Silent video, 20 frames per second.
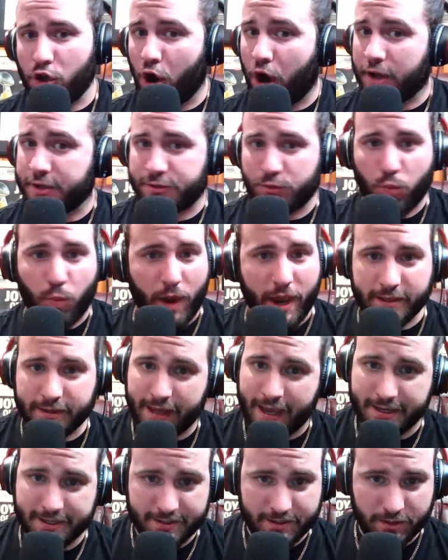Cost way
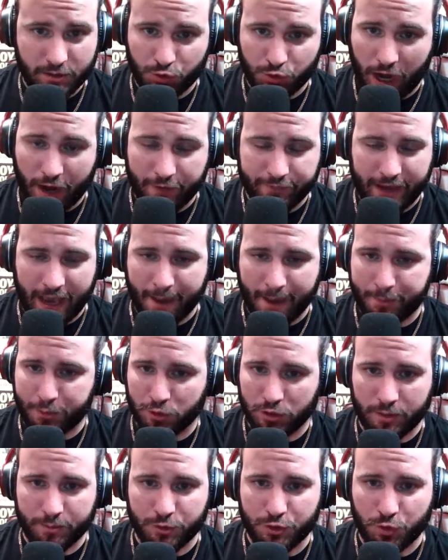less draft
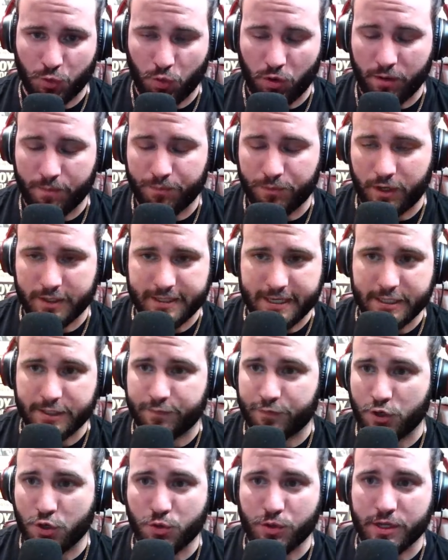capital, I'm sure, because
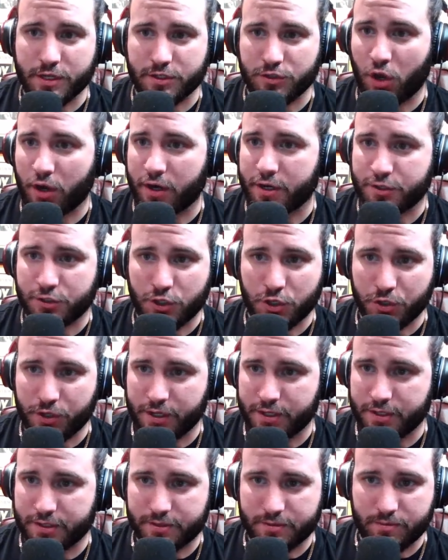he's viewed as not as
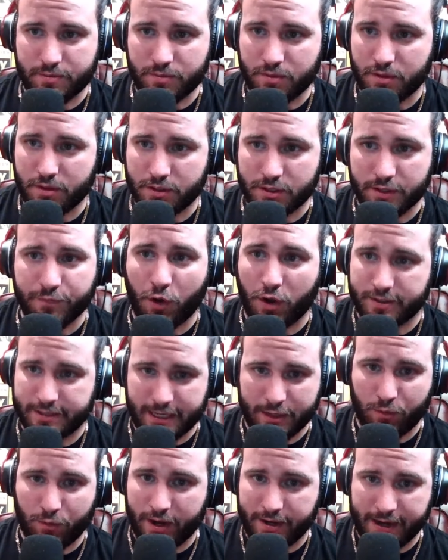good as
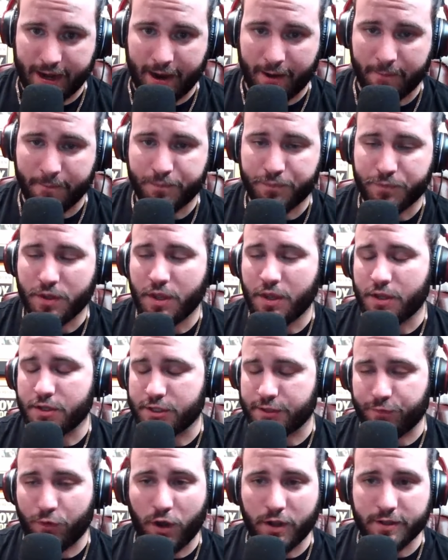Davante right now.
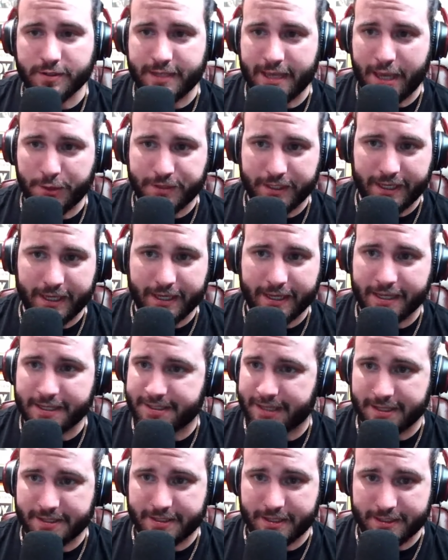Davante, you take a
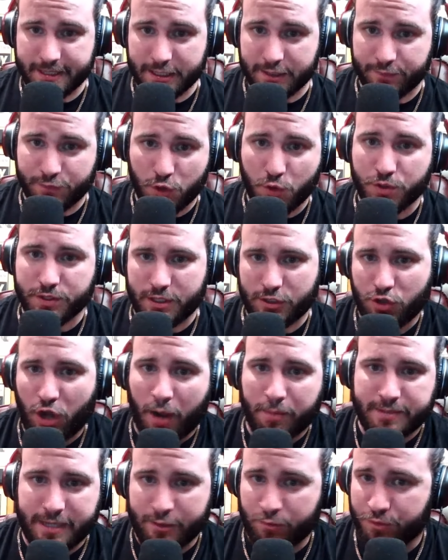consensus, he's viewed as a
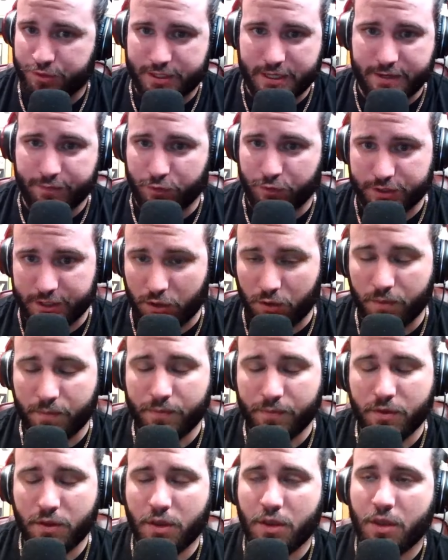top ten receiver still.